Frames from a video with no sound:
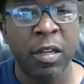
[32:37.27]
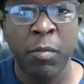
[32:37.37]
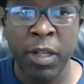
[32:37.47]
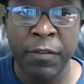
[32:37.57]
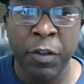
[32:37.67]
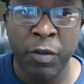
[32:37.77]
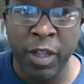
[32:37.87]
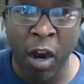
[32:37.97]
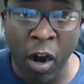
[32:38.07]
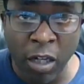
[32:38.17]
But if you
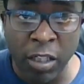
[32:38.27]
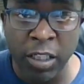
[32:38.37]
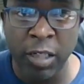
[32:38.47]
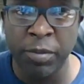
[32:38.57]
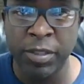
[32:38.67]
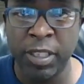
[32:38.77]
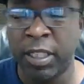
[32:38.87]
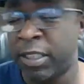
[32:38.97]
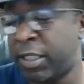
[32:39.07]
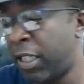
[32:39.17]
are good at presenting
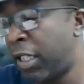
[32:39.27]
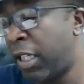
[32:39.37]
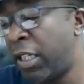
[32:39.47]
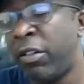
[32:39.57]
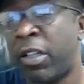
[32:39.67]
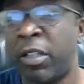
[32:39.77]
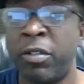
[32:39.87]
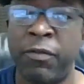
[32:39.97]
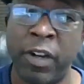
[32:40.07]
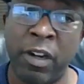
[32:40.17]
it and selling it, you can
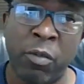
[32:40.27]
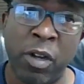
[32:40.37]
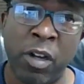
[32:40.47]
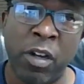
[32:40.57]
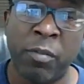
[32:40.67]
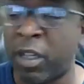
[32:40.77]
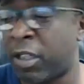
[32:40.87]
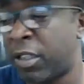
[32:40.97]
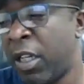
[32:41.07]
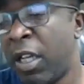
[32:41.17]
do very well
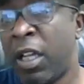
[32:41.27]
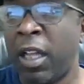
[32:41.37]
because,